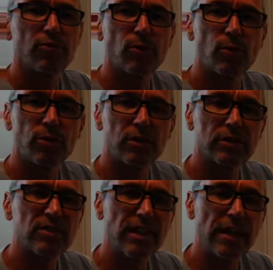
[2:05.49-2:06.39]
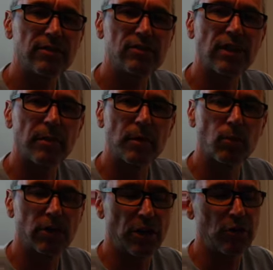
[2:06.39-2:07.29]
for today's
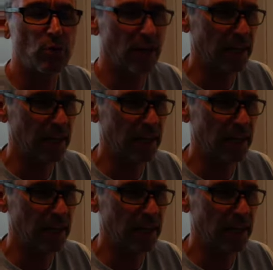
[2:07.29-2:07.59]
assignment, we're going to do